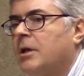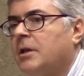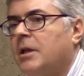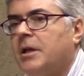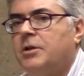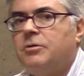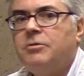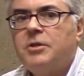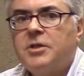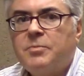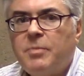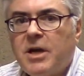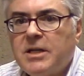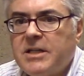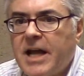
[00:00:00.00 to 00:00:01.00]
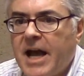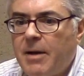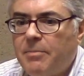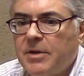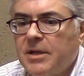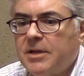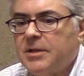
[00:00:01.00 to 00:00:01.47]
They do this by
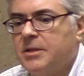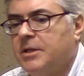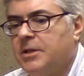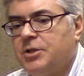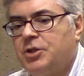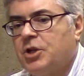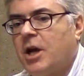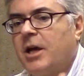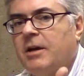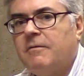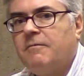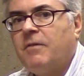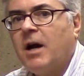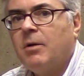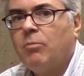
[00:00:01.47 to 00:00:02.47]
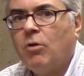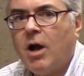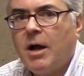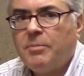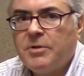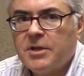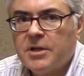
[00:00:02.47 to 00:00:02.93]
tapping into these giant fiber
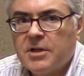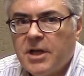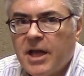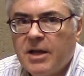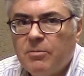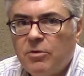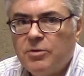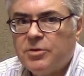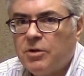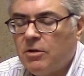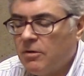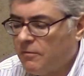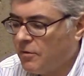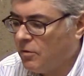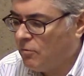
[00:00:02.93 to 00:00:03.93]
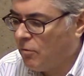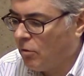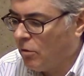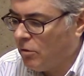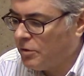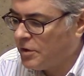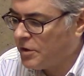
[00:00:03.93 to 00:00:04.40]
optic cables all over the
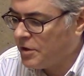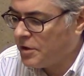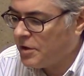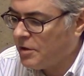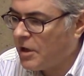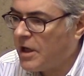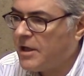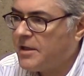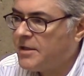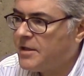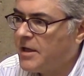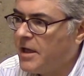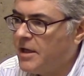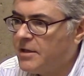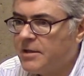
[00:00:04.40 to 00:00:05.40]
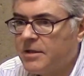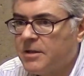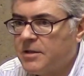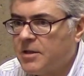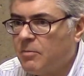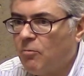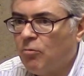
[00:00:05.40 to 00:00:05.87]
world and in the United States and in
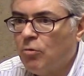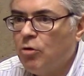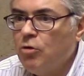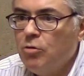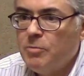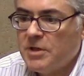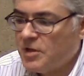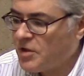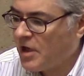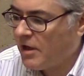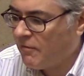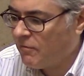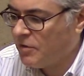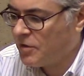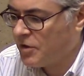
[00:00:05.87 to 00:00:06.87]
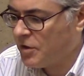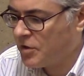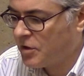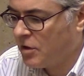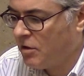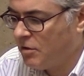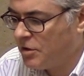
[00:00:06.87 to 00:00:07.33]
some room in San
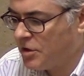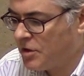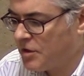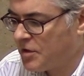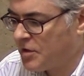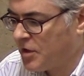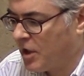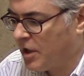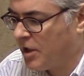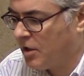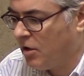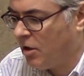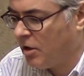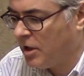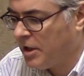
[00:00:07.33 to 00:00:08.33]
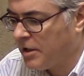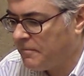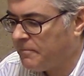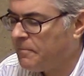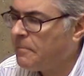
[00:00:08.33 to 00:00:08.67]
Francisco and just suck it all in.